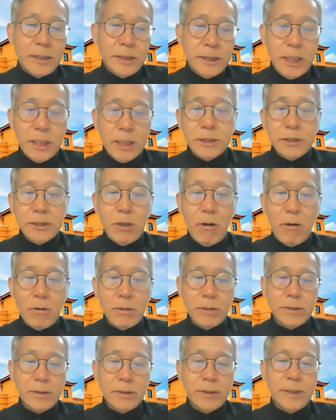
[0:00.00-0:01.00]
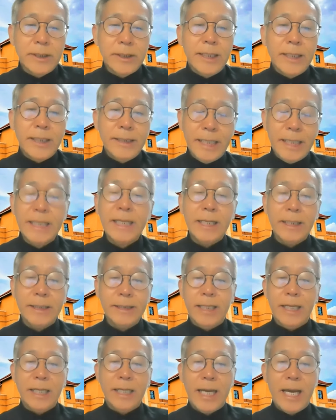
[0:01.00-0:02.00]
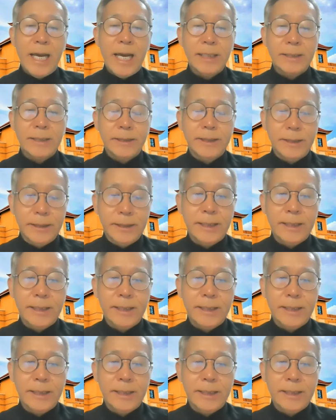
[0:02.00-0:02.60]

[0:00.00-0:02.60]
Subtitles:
TikTok, they can't.